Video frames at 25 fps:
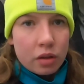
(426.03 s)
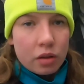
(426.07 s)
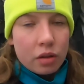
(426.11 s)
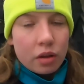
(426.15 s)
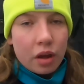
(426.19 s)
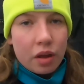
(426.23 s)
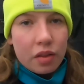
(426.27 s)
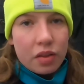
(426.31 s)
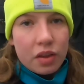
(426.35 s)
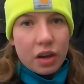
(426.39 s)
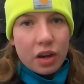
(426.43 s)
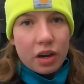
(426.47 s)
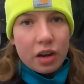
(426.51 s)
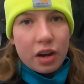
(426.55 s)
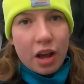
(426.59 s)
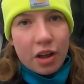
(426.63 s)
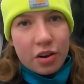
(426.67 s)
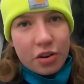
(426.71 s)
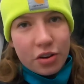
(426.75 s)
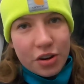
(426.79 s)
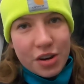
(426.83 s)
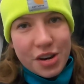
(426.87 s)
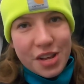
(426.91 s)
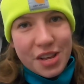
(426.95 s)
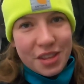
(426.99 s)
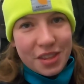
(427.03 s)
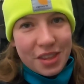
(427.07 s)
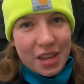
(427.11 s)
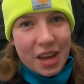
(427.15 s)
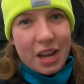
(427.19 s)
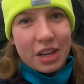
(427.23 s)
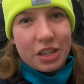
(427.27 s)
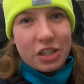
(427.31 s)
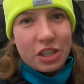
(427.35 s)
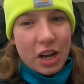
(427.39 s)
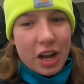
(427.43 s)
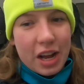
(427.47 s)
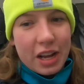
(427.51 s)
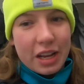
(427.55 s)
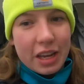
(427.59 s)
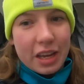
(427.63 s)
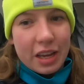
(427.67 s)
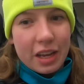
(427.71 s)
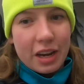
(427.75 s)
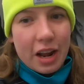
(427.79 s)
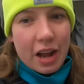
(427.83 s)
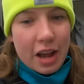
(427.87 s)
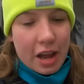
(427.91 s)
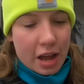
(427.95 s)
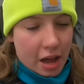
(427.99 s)
And then underneath that
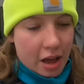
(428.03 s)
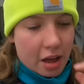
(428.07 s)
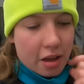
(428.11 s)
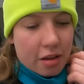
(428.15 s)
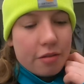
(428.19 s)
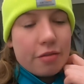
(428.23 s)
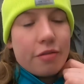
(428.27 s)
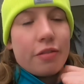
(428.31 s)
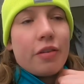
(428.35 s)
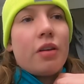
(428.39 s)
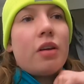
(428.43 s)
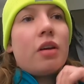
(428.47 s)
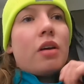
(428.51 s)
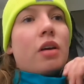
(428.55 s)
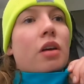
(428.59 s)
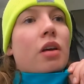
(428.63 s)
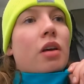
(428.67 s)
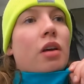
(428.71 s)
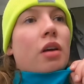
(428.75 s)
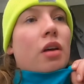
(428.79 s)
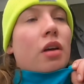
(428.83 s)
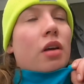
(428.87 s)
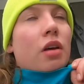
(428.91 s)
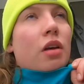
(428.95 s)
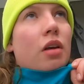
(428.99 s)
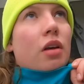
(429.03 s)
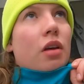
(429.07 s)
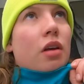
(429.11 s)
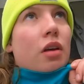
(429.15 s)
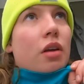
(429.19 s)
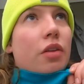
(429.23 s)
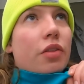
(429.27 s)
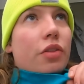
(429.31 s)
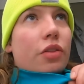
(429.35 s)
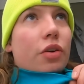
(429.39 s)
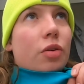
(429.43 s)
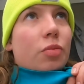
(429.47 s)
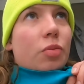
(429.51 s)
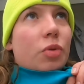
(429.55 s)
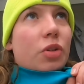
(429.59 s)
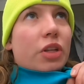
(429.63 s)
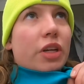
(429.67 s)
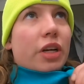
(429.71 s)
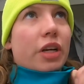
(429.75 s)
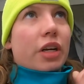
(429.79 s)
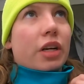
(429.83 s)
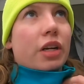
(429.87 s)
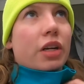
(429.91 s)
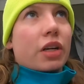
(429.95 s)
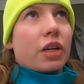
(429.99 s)
jacket, I have thermal
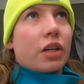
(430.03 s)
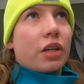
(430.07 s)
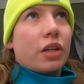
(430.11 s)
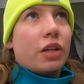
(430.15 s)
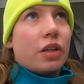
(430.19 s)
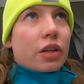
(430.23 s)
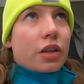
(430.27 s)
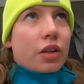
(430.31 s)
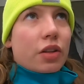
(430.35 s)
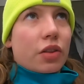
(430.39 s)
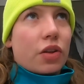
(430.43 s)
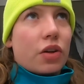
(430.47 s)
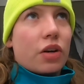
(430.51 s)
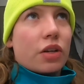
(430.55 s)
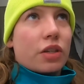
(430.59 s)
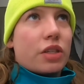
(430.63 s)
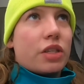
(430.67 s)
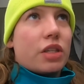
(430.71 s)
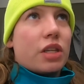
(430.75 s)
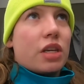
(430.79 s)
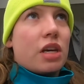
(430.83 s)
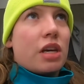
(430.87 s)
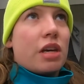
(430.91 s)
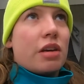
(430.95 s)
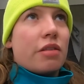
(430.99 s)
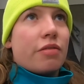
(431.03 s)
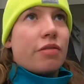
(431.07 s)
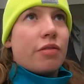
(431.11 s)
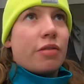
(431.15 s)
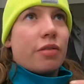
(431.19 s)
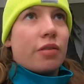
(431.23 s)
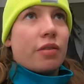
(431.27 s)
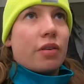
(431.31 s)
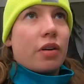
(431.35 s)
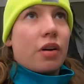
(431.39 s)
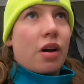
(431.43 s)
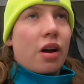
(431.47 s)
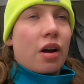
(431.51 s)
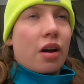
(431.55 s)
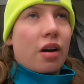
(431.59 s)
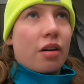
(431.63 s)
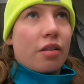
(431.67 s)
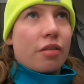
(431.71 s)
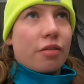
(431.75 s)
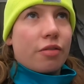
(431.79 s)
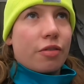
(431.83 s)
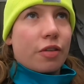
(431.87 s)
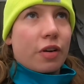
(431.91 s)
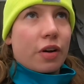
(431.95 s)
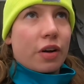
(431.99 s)
layer, a long sleeve. I
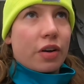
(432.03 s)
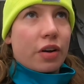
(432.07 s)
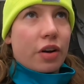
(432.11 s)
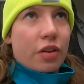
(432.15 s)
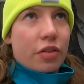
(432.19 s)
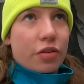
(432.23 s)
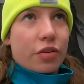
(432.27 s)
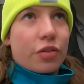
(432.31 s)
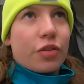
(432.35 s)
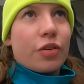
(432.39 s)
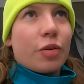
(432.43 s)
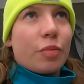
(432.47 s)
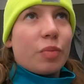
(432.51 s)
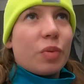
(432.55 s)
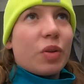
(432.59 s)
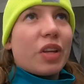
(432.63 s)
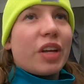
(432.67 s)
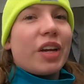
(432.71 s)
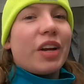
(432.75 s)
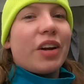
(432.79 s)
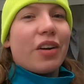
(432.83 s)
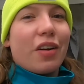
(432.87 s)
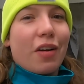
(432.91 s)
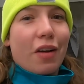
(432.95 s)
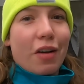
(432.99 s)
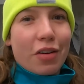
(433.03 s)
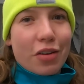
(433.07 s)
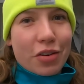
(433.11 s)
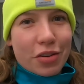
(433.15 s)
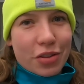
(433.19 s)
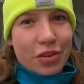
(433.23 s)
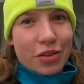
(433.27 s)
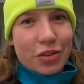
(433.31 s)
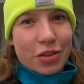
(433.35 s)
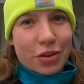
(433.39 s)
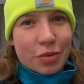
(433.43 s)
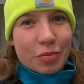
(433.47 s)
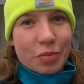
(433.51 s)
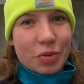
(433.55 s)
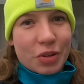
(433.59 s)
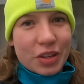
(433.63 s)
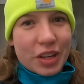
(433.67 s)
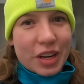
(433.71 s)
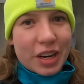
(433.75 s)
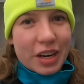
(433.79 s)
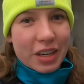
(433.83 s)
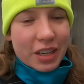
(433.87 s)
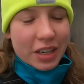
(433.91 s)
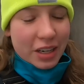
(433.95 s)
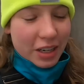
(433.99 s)
have another thermal layer under the thermal
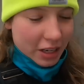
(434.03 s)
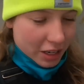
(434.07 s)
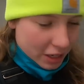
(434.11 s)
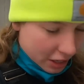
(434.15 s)
layer.